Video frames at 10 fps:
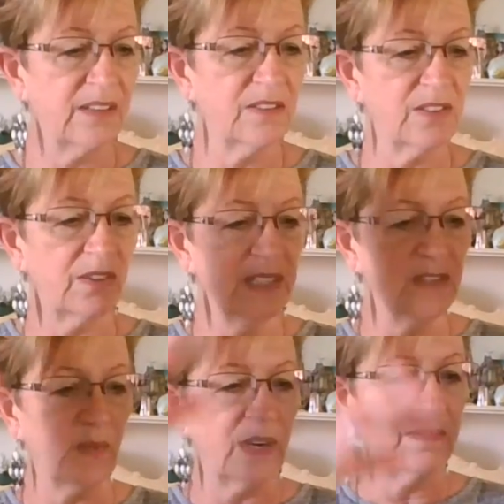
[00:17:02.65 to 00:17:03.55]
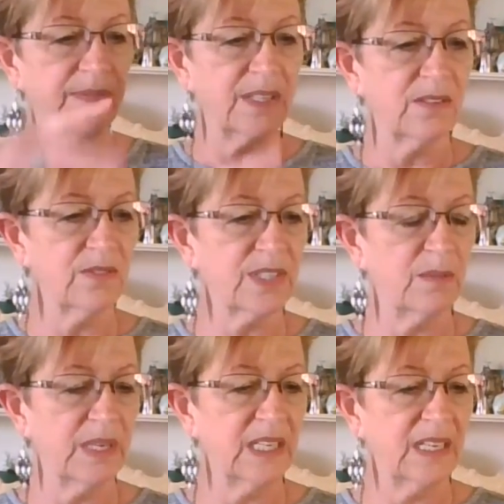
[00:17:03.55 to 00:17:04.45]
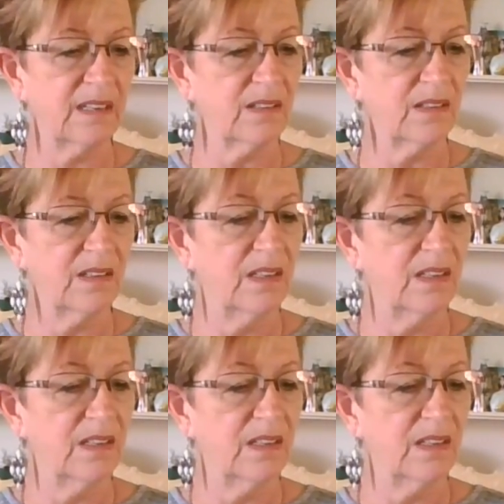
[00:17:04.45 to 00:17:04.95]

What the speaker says: there's all these white feathers coming down.